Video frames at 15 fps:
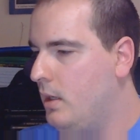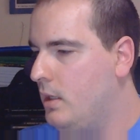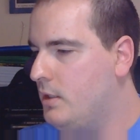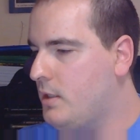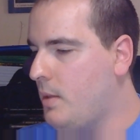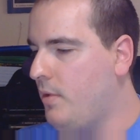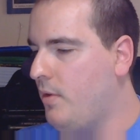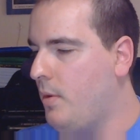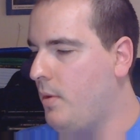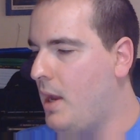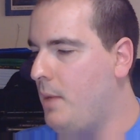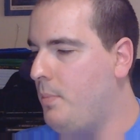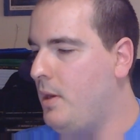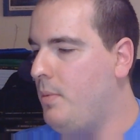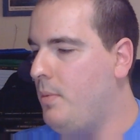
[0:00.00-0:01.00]
some of it
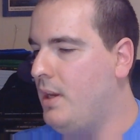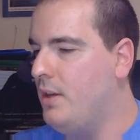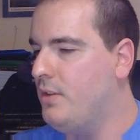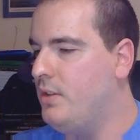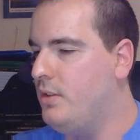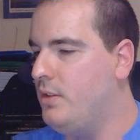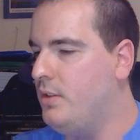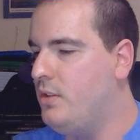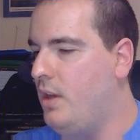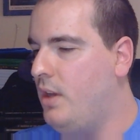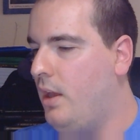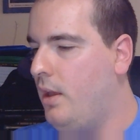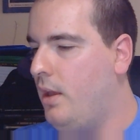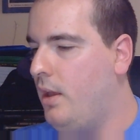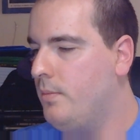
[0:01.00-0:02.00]
might be because it's
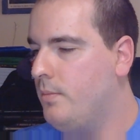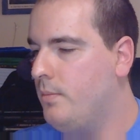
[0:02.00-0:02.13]
a